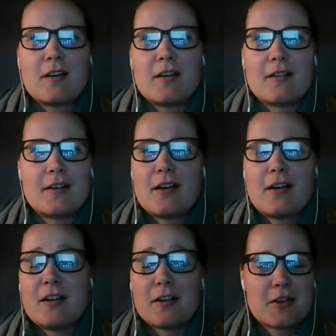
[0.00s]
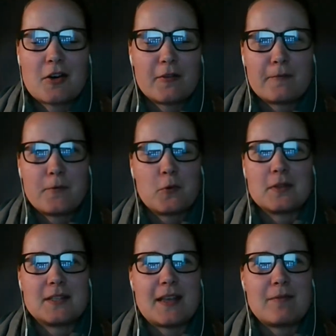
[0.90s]
I can't fault
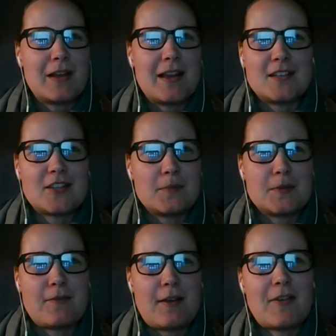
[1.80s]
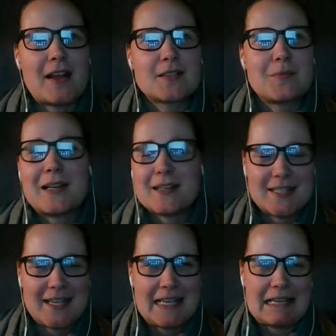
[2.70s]
the team really in terms of their
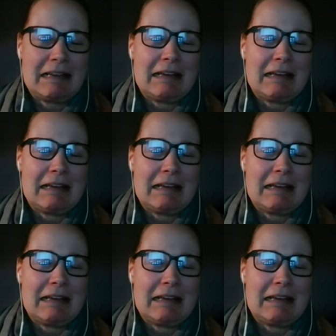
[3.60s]
flexibility,